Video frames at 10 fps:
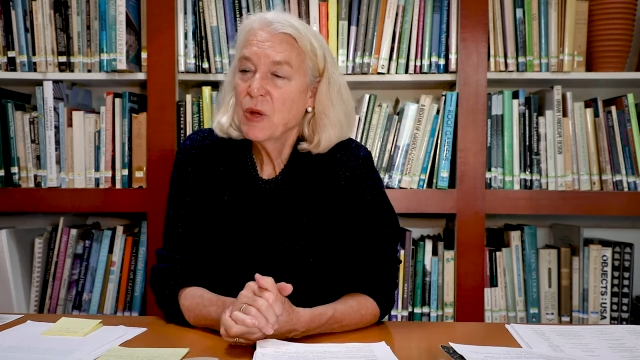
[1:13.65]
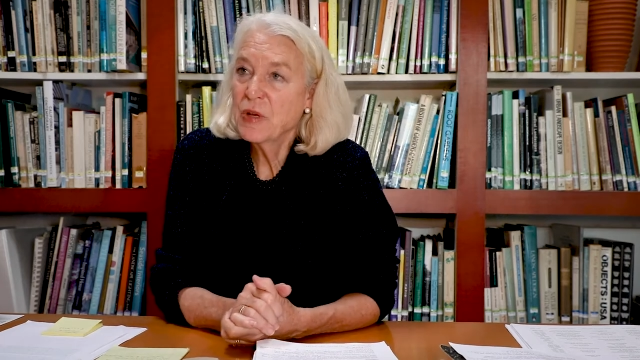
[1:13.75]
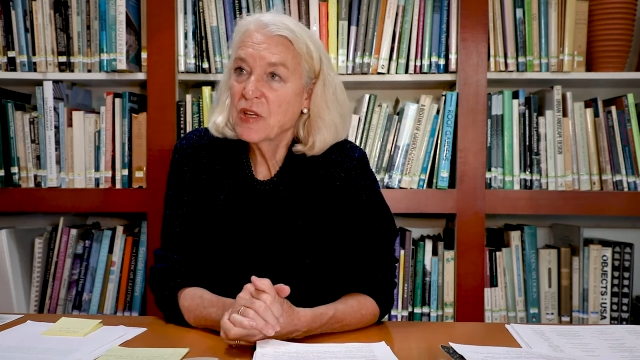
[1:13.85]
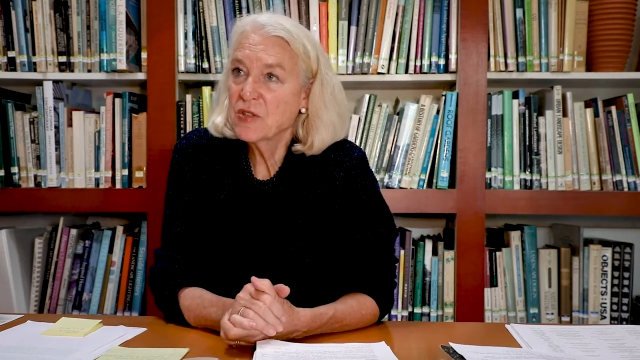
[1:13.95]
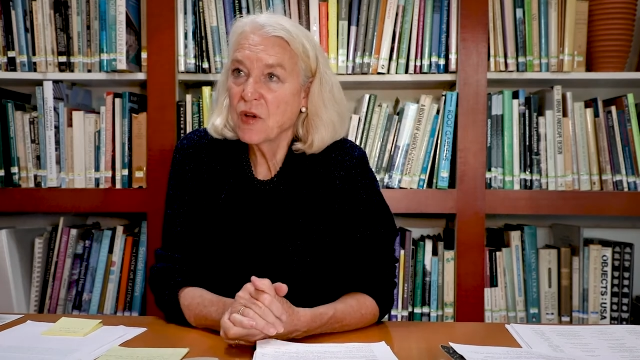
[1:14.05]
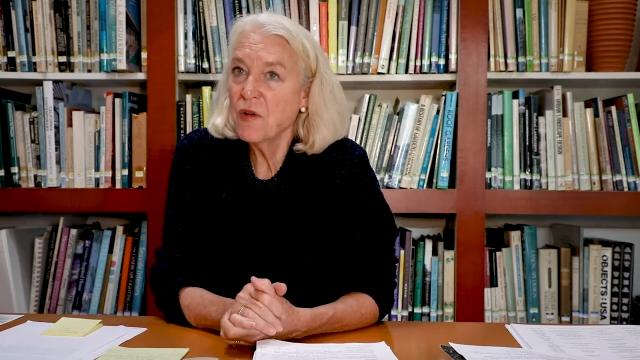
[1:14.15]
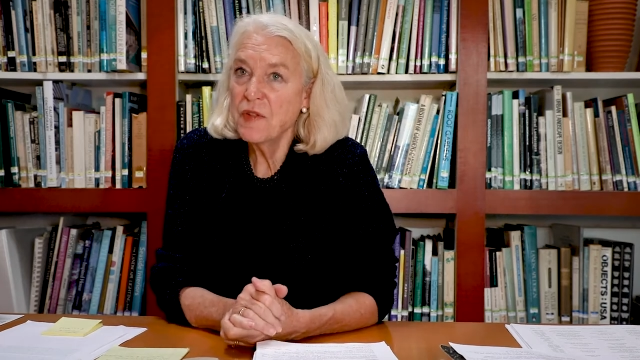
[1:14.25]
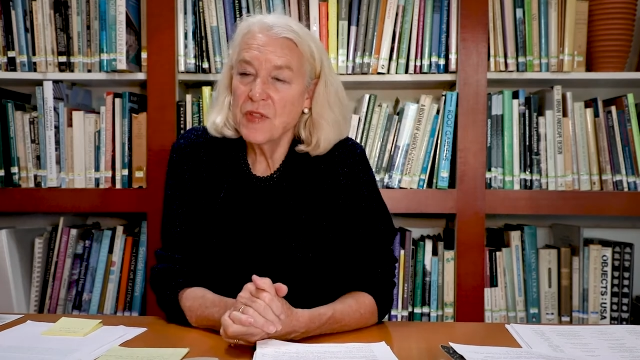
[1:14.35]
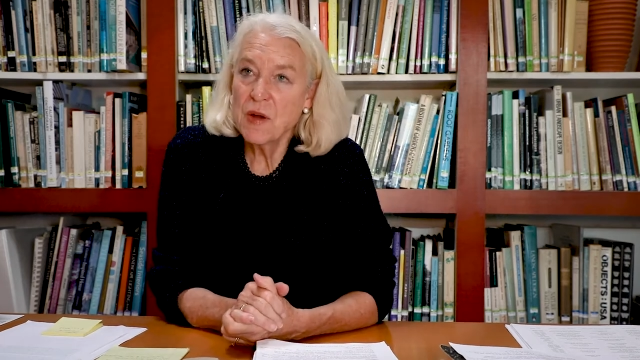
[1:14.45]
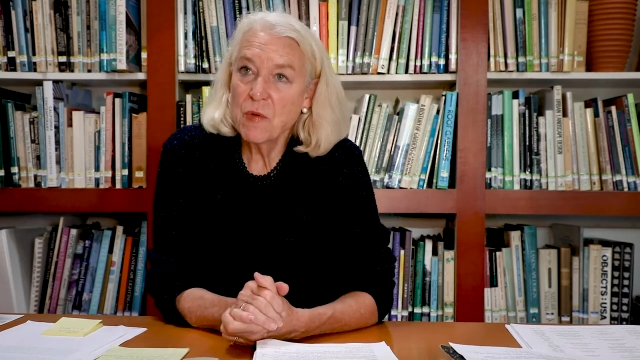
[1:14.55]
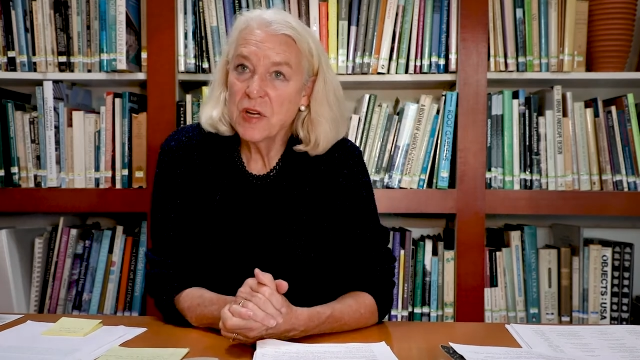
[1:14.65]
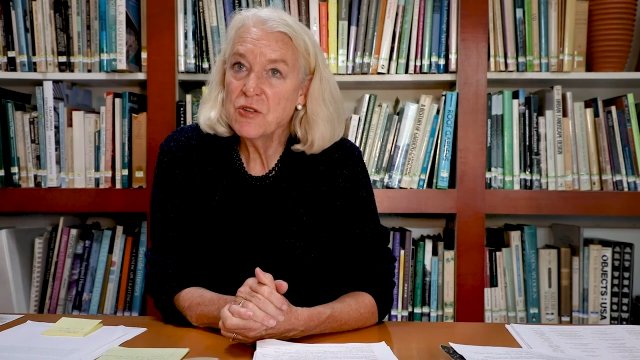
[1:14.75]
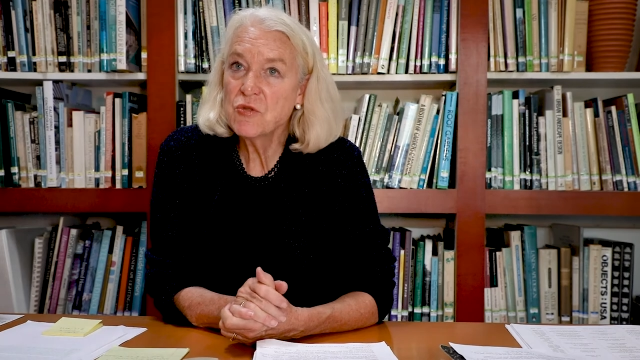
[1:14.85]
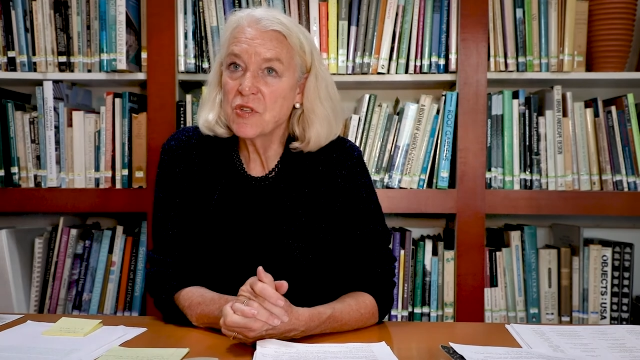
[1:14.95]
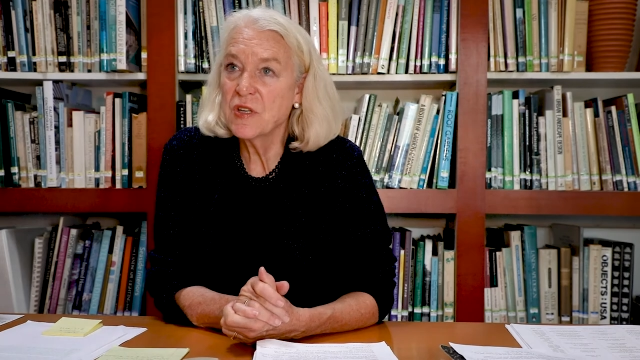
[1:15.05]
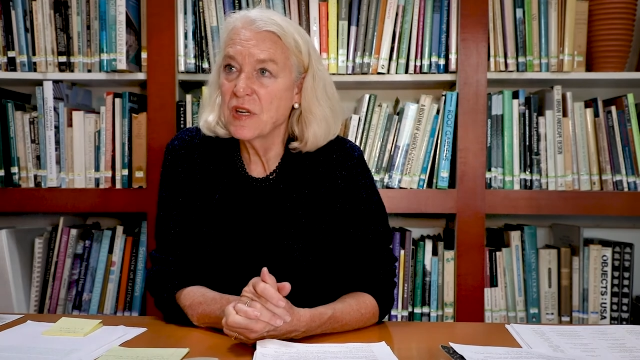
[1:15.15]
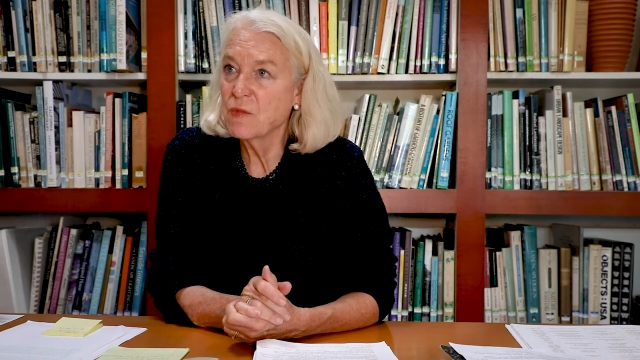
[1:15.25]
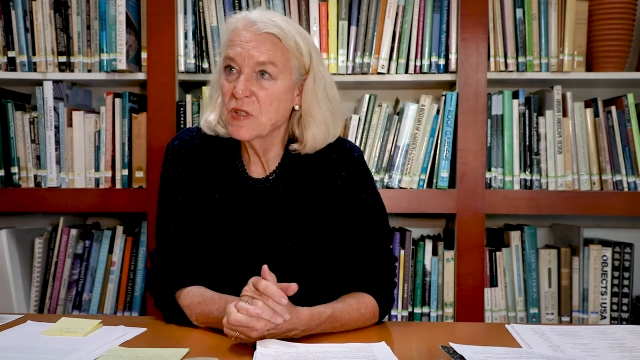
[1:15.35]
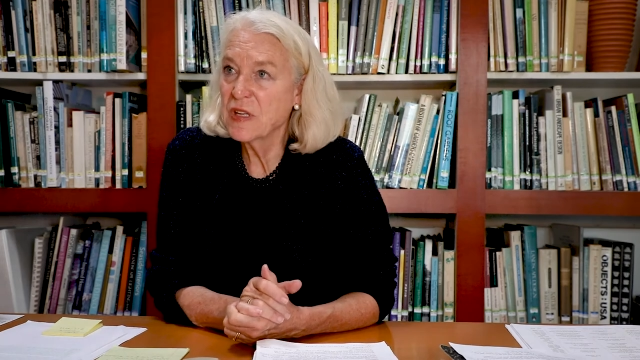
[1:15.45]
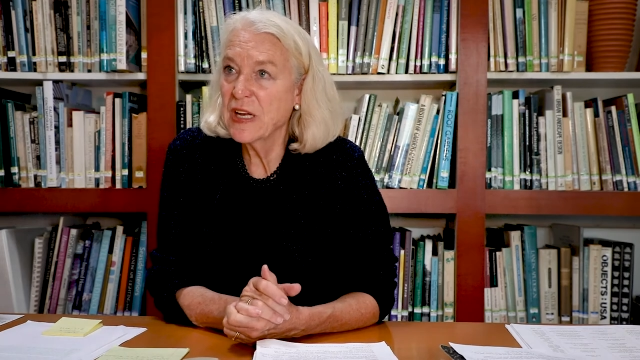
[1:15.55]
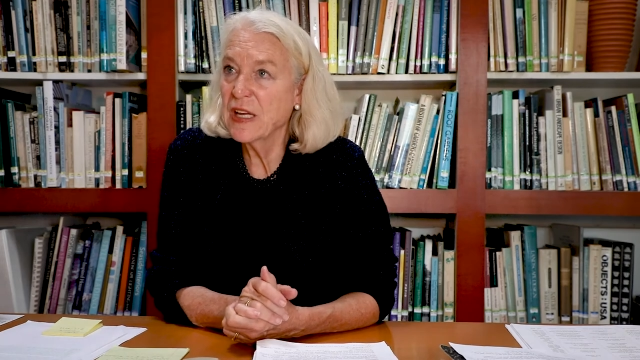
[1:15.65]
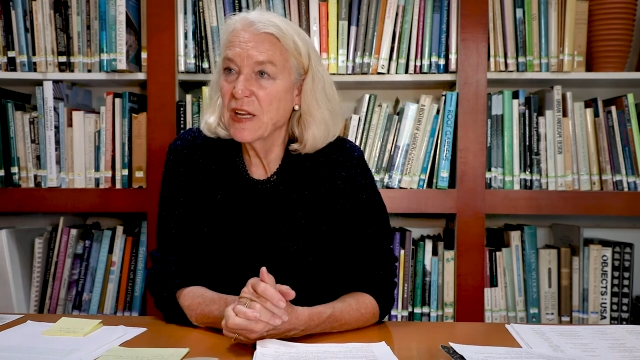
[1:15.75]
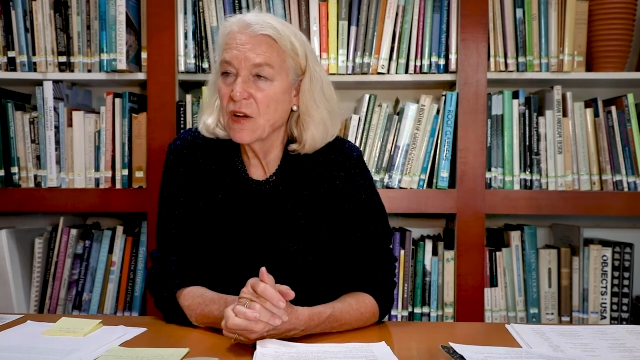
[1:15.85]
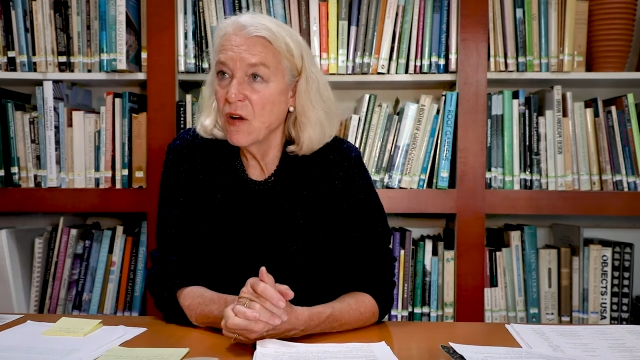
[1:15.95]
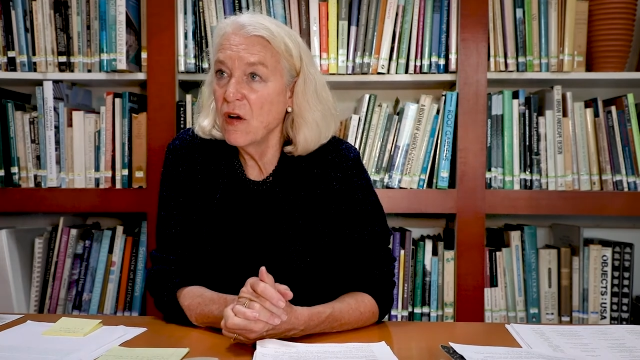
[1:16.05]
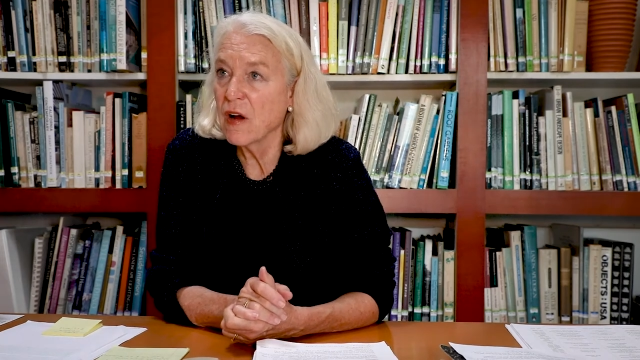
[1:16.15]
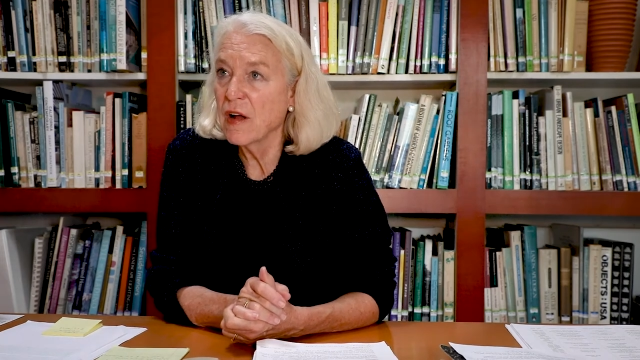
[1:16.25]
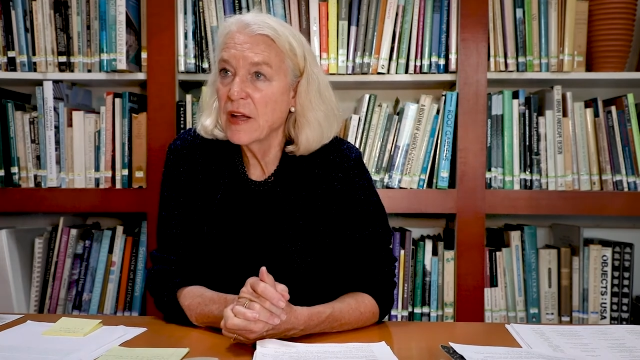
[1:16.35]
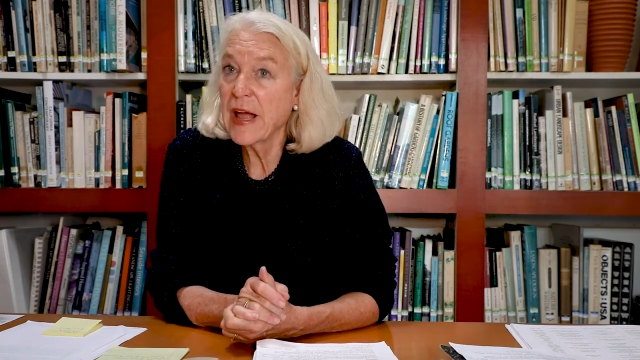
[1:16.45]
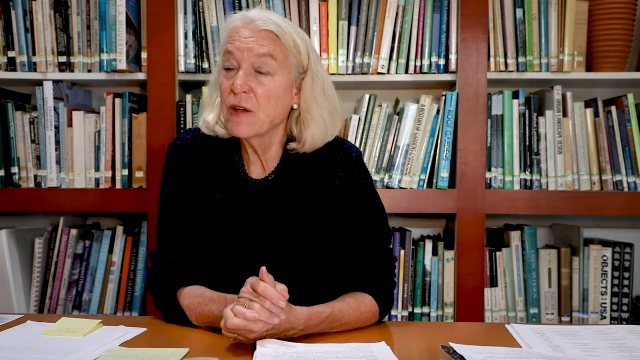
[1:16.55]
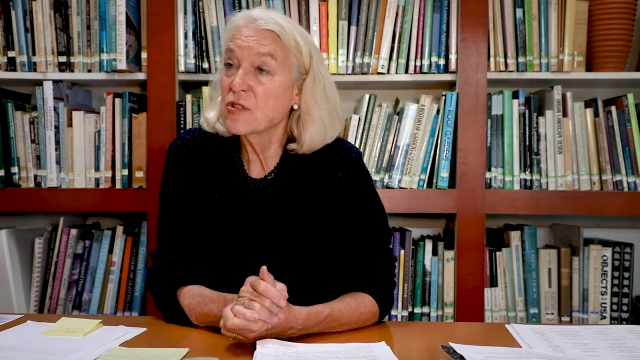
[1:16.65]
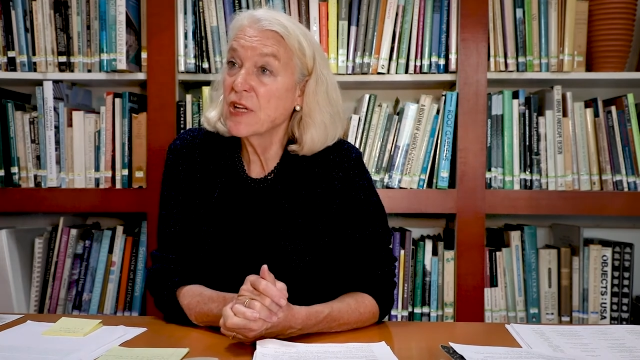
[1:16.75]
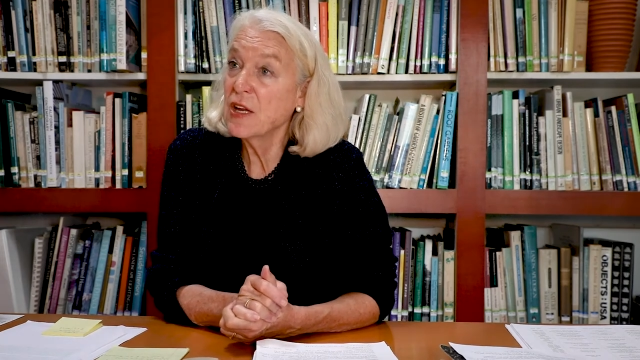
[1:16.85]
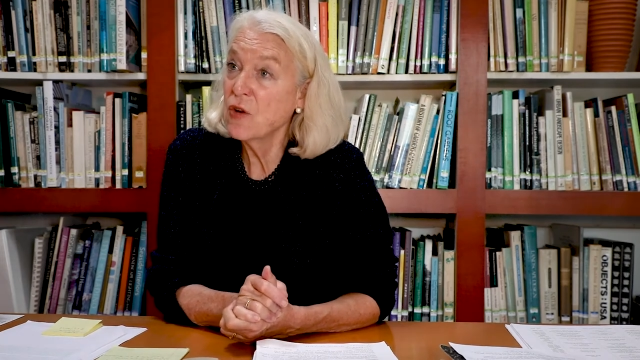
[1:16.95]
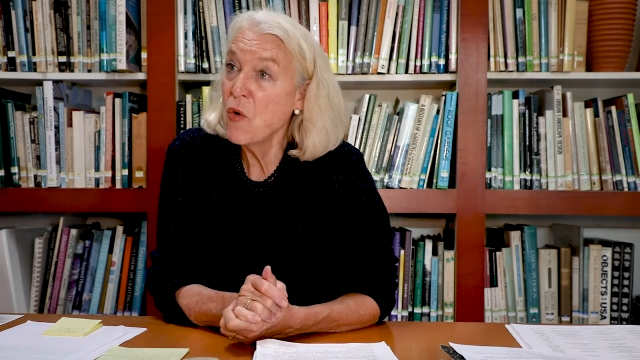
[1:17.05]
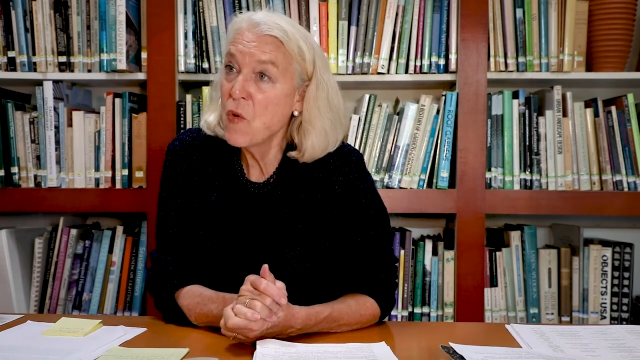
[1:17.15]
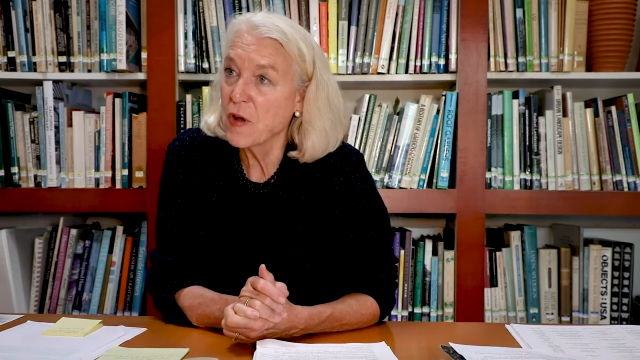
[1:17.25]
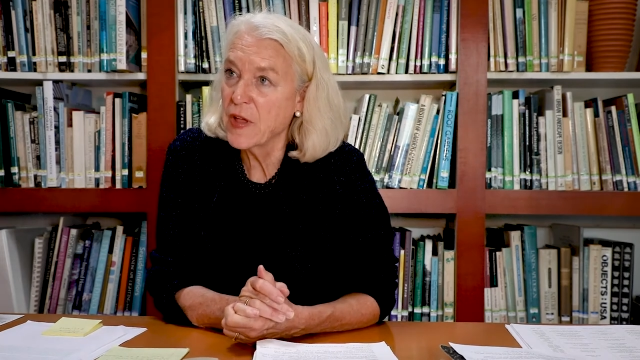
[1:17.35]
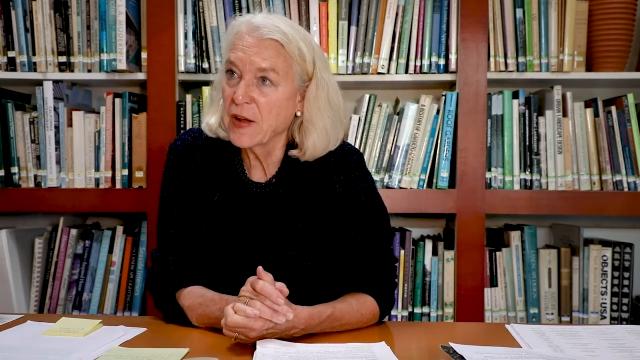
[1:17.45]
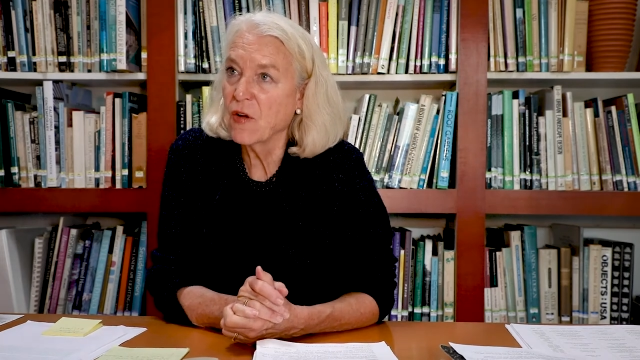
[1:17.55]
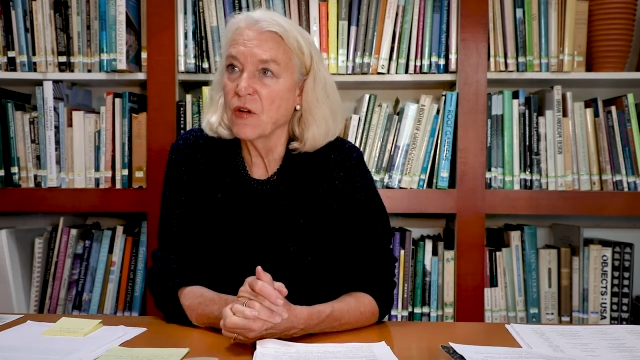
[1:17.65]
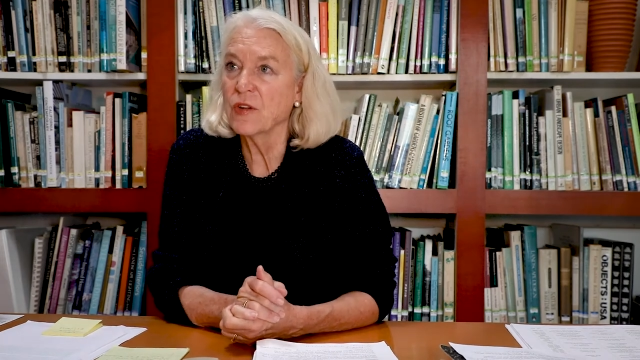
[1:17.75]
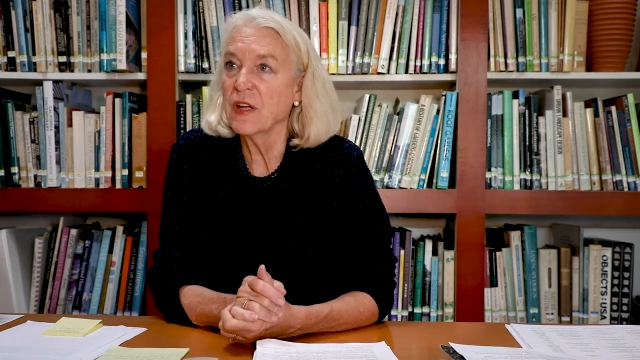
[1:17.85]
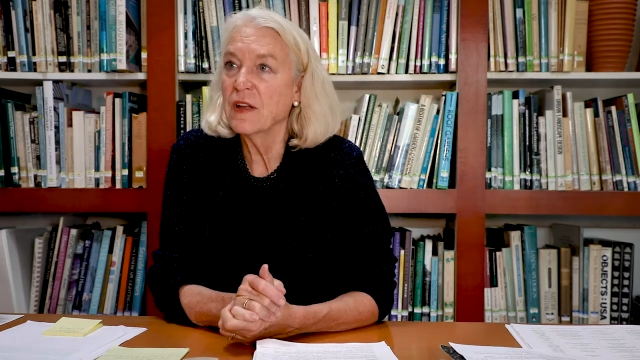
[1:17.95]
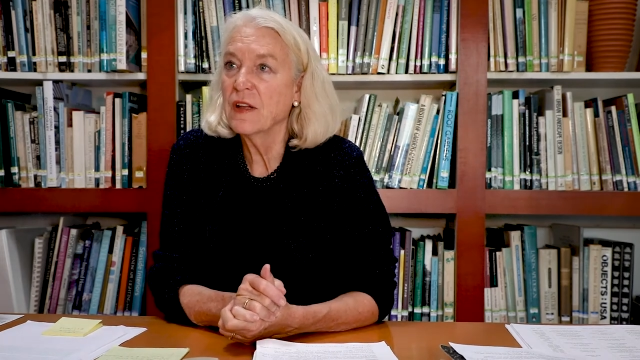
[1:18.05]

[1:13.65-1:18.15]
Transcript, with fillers: because all that they were interested in was getting in a car. Cal State Nowhere they called it.